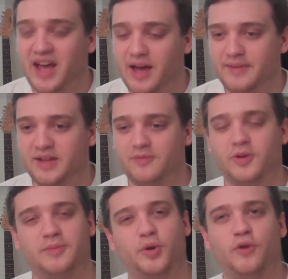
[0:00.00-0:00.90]
I mean,
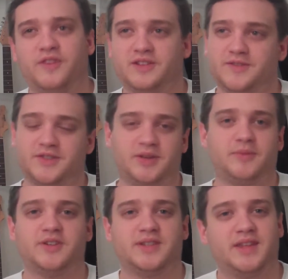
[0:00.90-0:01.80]
with movies, for some
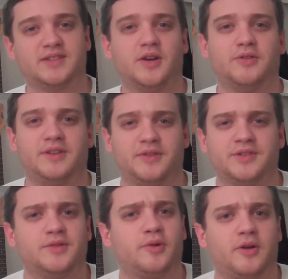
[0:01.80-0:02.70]
reason, that's a whole
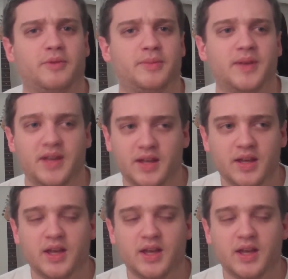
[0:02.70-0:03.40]
different story with me.